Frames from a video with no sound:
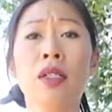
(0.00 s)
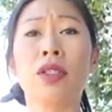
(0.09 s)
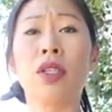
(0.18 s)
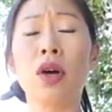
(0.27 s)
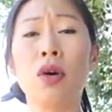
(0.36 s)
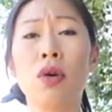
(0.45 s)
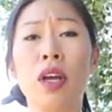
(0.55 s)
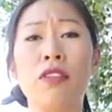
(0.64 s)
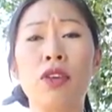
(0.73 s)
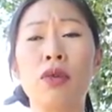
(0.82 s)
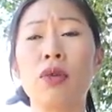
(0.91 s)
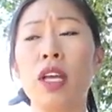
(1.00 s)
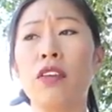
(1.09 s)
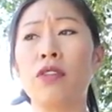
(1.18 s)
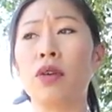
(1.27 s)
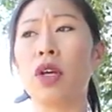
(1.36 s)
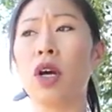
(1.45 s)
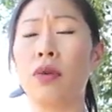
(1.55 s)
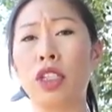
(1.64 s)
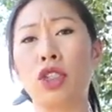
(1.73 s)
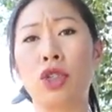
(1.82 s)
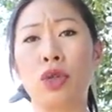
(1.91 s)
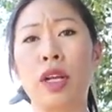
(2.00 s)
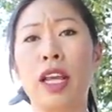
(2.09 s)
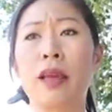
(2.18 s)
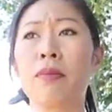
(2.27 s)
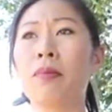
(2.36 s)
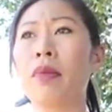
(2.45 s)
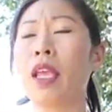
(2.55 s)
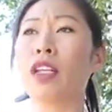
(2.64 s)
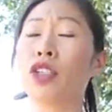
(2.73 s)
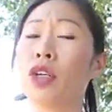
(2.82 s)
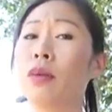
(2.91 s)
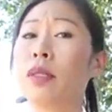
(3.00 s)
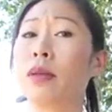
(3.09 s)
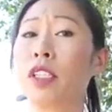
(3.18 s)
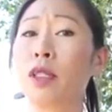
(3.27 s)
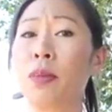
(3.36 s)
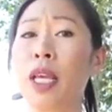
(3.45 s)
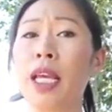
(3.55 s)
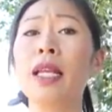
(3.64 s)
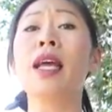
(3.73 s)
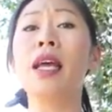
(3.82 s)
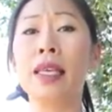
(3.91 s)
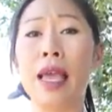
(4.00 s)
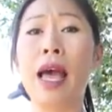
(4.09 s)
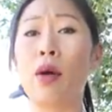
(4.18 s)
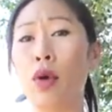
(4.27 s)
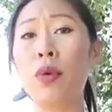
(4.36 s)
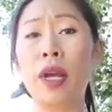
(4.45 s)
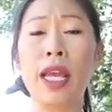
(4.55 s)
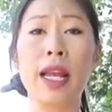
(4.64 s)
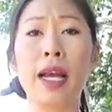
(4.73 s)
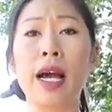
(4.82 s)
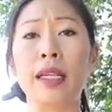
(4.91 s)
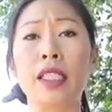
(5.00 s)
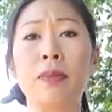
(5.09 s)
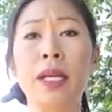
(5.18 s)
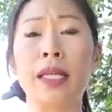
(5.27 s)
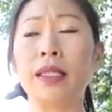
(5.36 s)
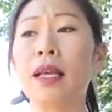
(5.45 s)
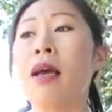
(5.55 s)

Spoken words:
So if you go extreme in terms of speed, yeah, we were hitting high speeds,